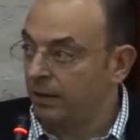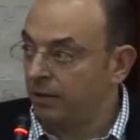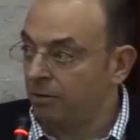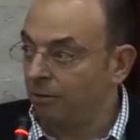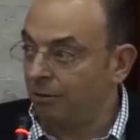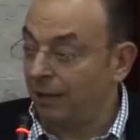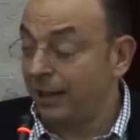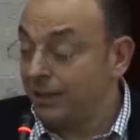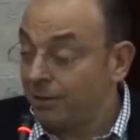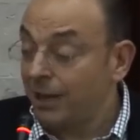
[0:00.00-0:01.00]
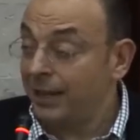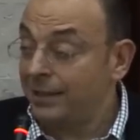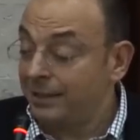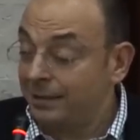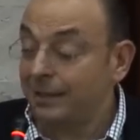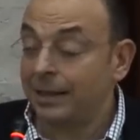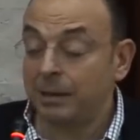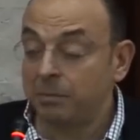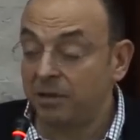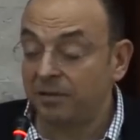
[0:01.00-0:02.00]
So I tried in a
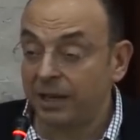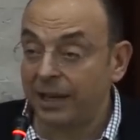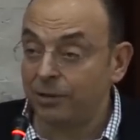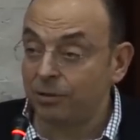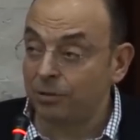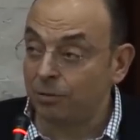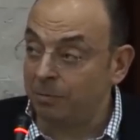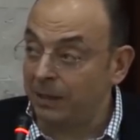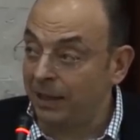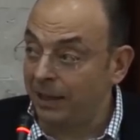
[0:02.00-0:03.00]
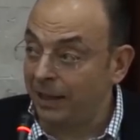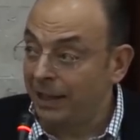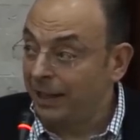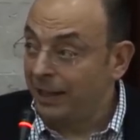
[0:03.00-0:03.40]
number of occasions to be